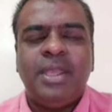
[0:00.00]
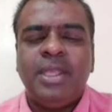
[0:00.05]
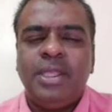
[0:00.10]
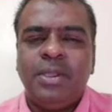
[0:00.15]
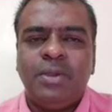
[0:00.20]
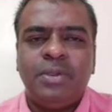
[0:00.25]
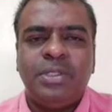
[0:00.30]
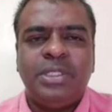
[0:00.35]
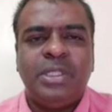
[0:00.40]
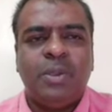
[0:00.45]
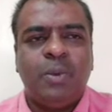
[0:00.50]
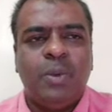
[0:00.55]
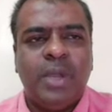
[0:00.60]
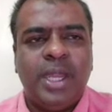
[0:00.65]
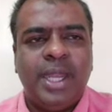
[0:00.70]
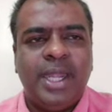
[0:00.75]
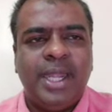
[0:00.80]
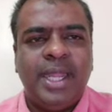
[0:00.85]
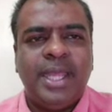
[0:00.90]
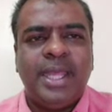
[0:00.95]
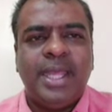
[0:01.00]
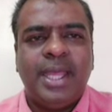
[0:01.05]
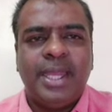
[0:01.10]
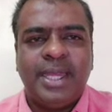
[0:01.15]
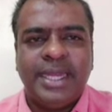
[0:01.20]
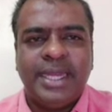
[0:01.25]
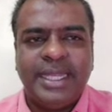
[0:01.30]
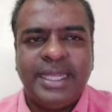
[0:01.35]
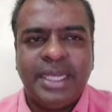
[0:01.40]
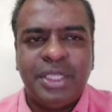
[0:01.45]
used the word
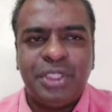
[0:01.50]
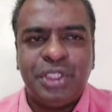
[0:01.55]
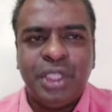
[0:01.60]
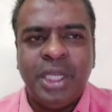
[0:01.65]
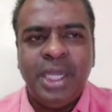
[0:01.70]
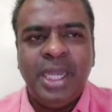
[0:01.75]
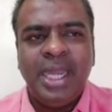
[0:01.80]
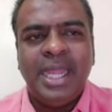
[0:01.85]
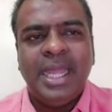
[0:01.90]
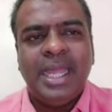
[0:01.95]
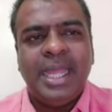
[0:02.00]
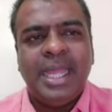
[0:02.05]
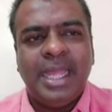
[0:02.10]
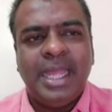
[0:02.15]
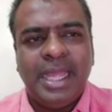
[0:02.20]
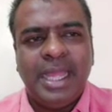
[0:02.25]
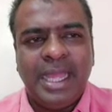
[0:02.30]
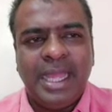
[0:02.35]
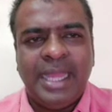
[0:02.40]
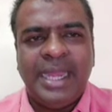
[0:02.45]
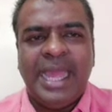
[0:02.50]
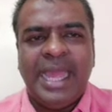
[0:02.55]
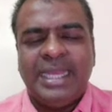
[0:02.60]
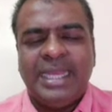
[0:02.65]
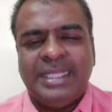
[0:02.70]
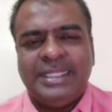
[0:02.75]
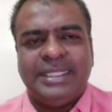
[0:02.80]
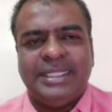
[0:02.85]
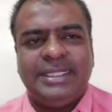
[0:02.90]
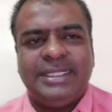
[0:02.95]
regression
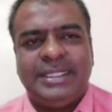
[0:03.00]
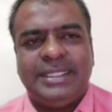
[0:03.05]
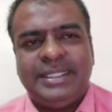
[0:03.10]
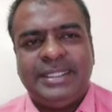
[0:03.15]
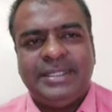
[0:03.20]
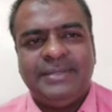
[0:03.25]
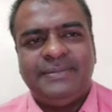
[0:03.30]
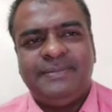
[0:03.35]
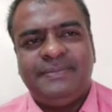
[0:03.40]
analysis.